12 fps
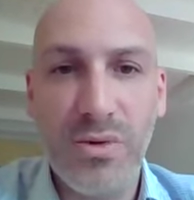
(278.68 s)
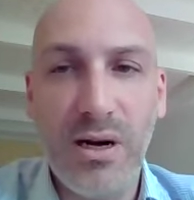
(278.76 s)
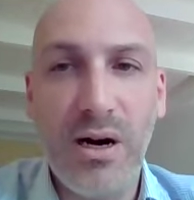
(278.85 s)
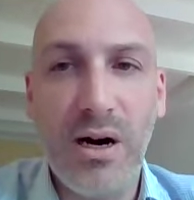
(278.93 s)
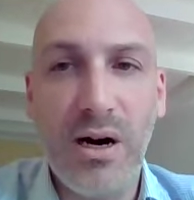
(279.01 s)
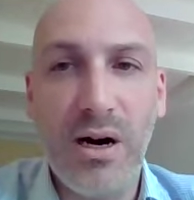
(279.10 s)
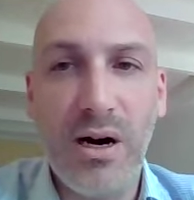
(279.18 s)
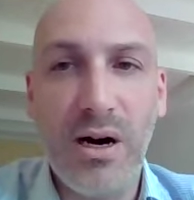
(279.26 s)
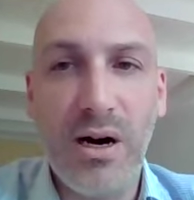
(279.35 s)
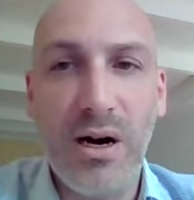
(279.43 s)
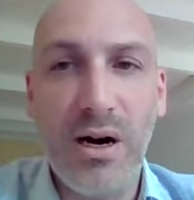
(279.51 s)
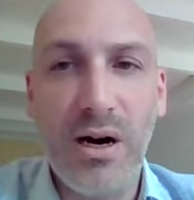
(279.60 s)
are
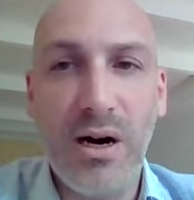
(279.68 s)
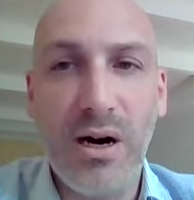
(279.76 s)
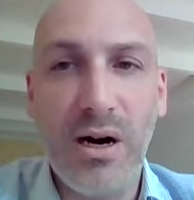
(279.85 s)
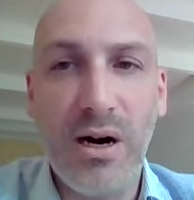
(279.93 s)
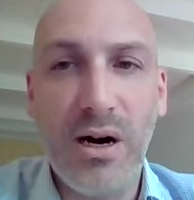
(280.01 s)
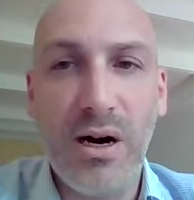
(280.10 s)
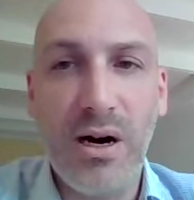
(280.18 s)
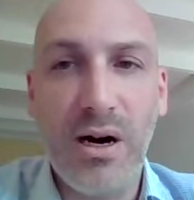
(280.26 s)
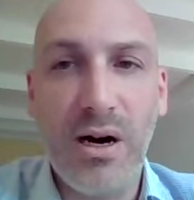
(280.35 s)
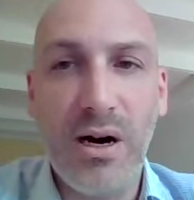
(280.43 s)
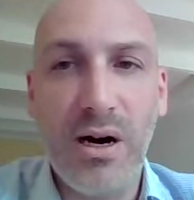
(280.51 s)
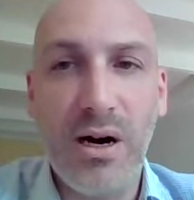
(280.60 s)
the
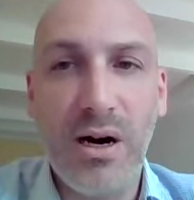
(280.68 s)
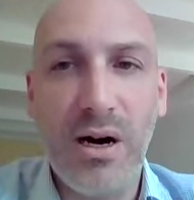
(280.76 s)
4